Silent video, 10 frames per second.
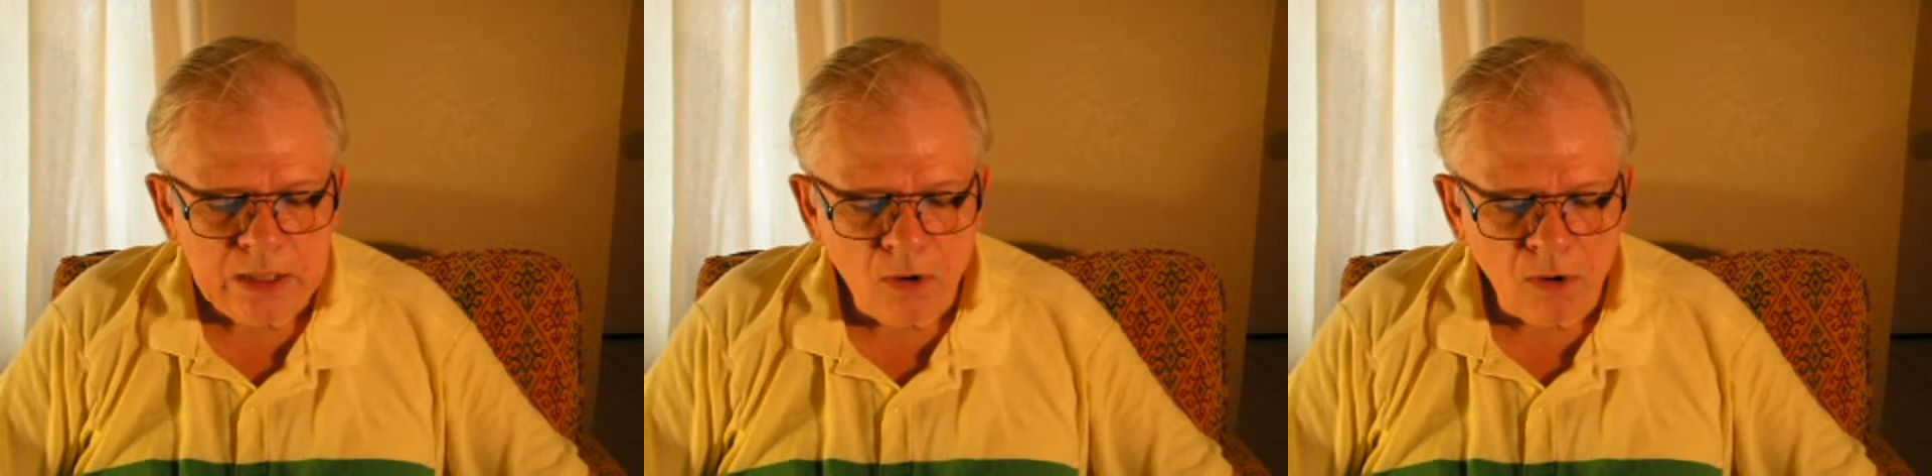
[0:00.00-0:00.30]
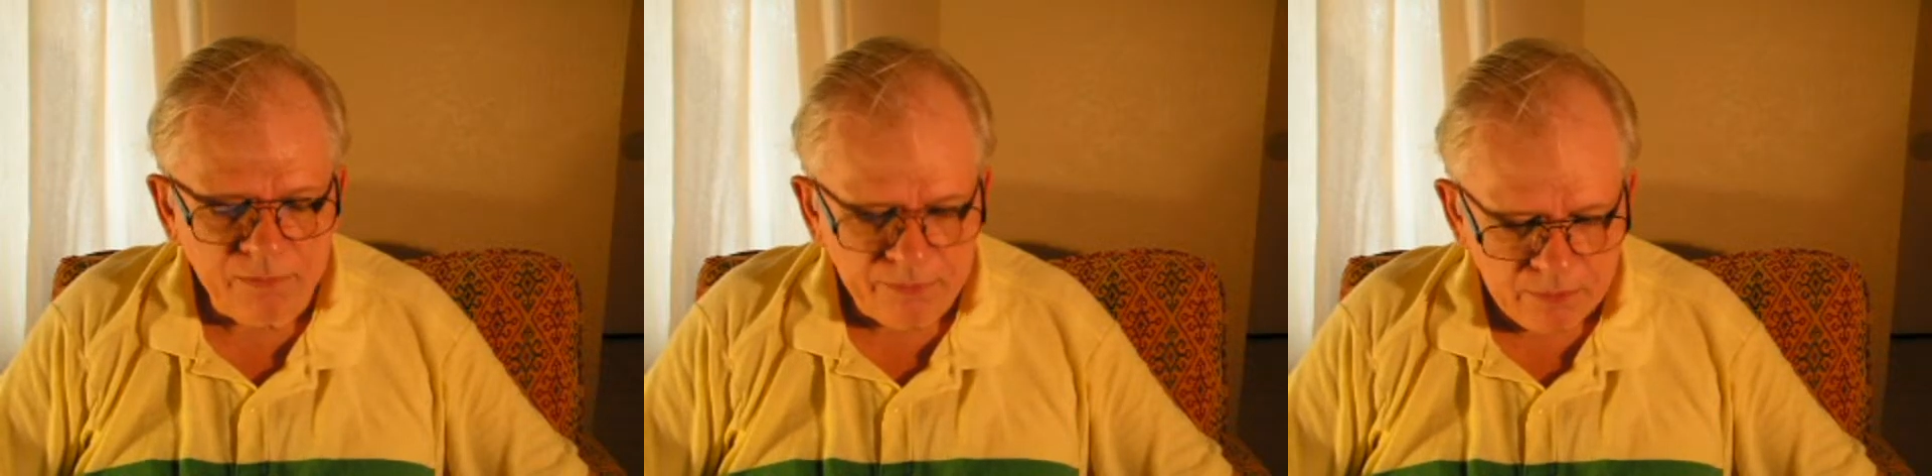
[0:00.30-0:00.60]

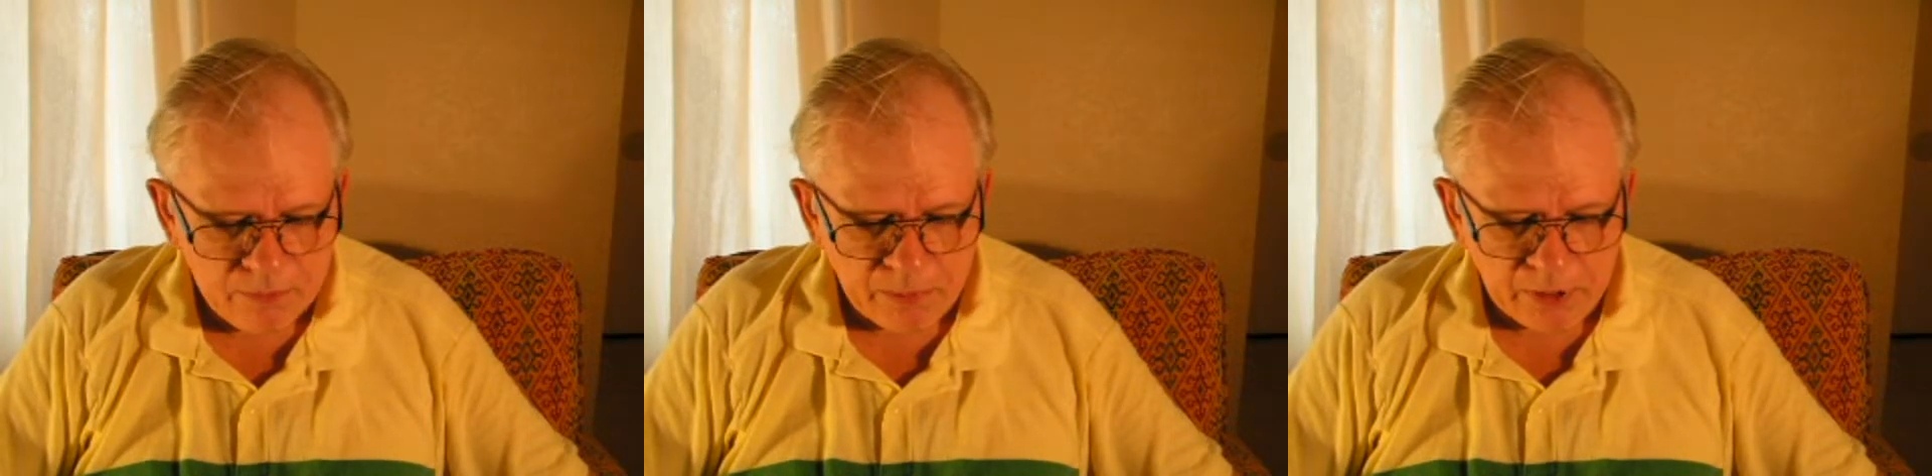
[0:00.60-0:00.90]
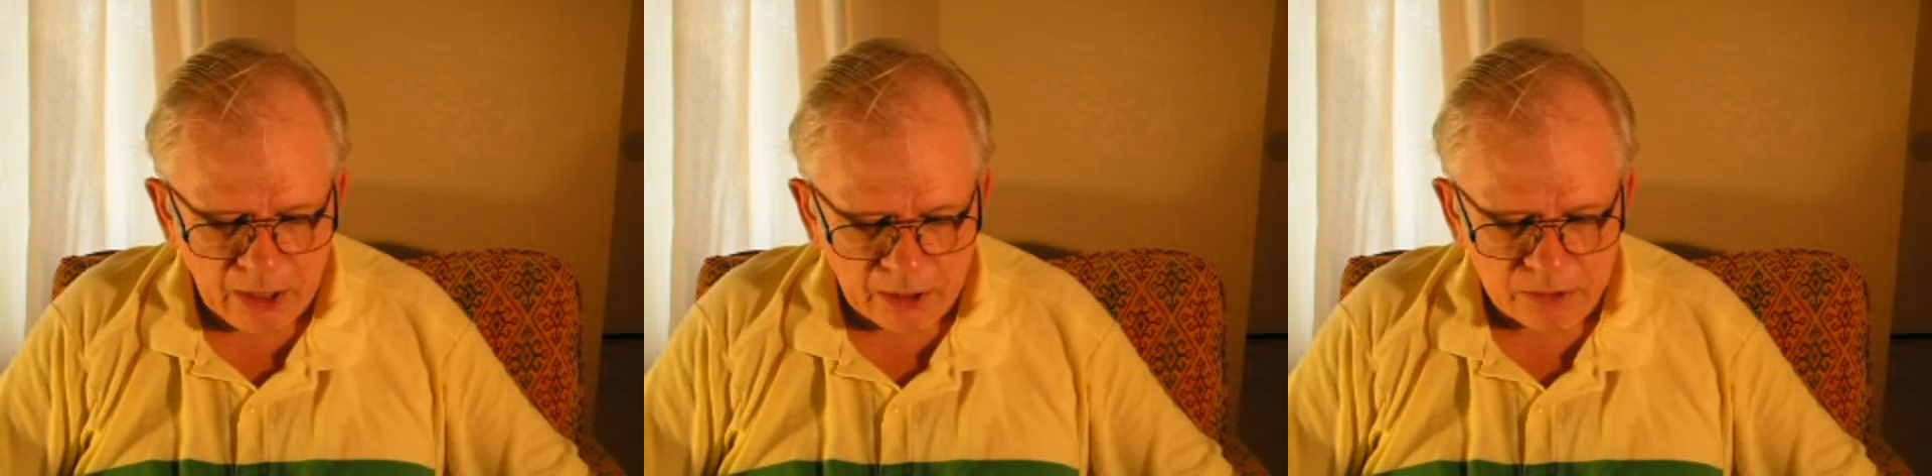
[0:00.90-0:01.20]
indoor
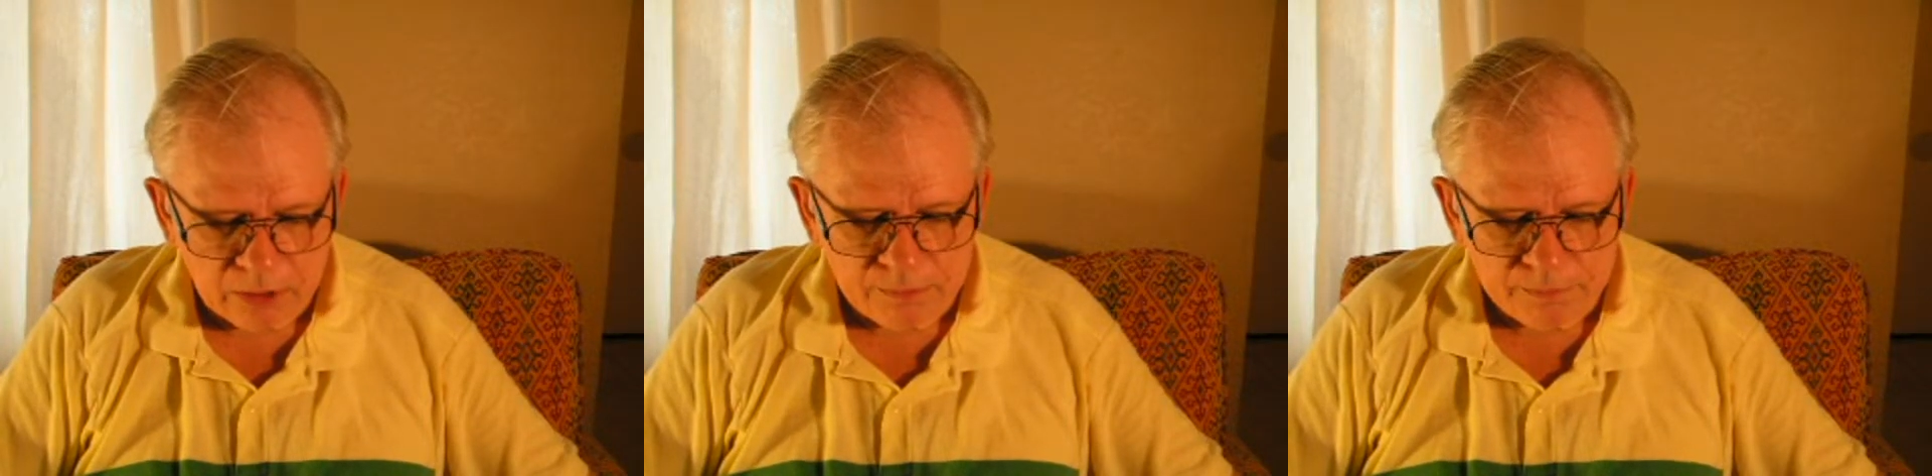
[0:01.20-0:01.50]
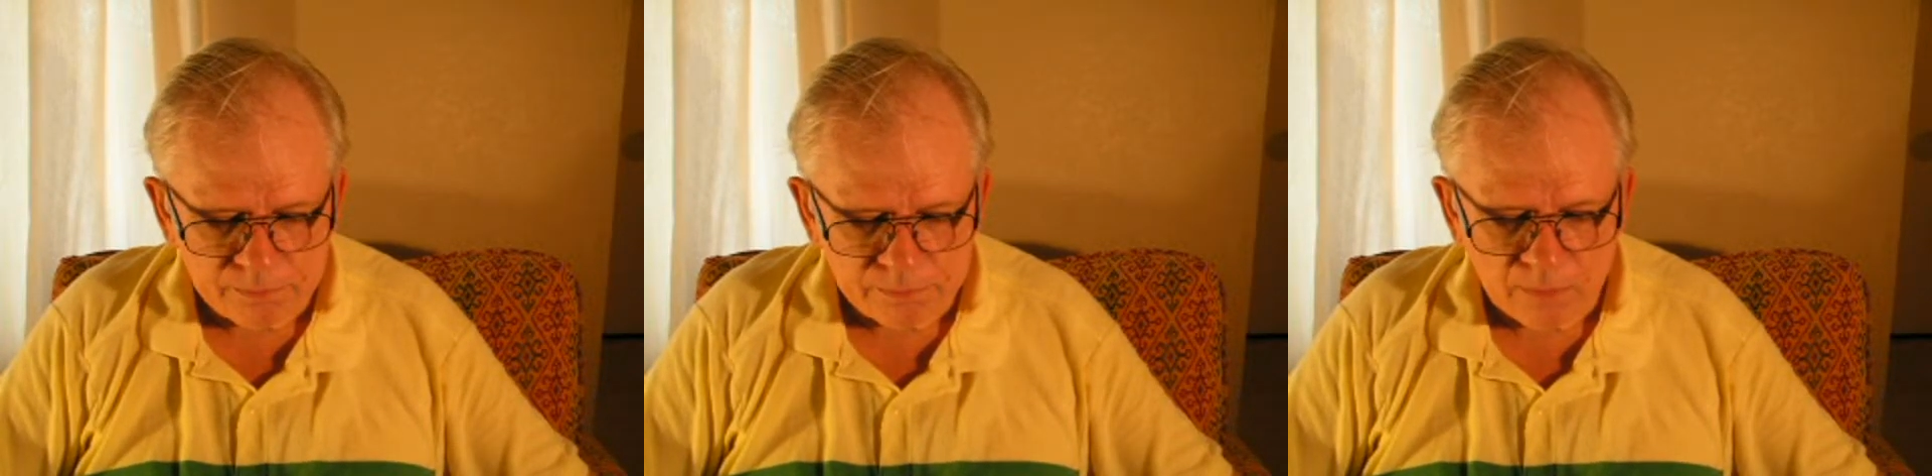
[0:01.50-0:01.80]
food
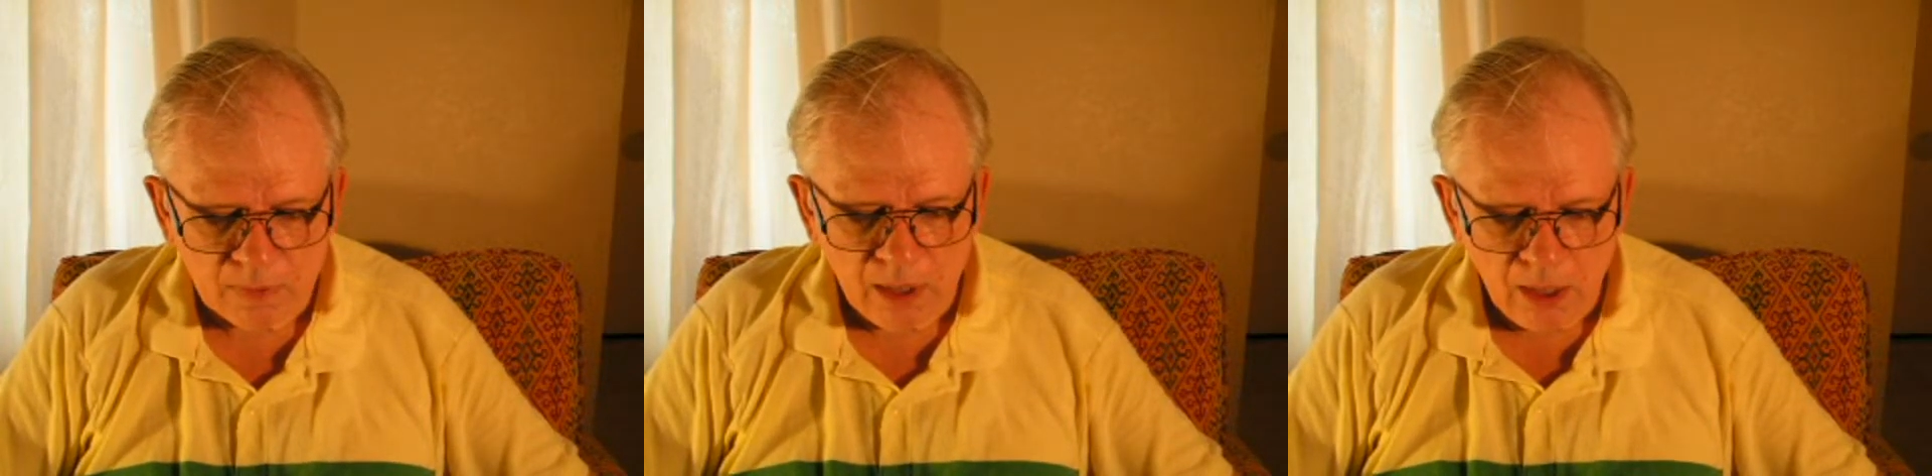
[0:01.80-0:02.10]
production,